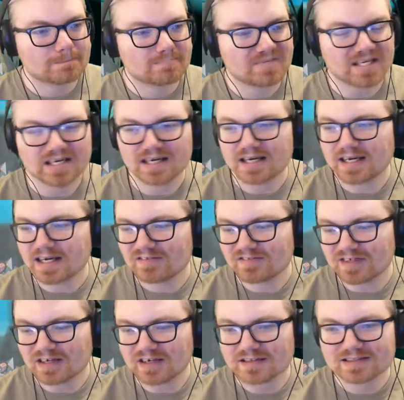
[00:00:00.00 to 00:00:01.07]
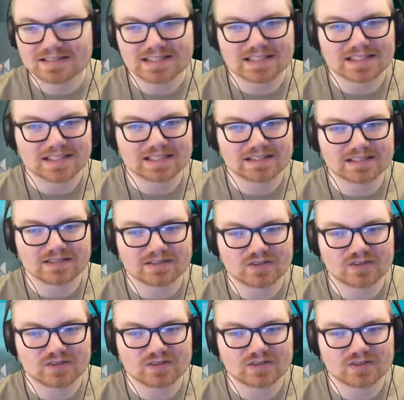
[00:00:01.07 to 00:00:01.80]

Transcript: yeah, I have not seen a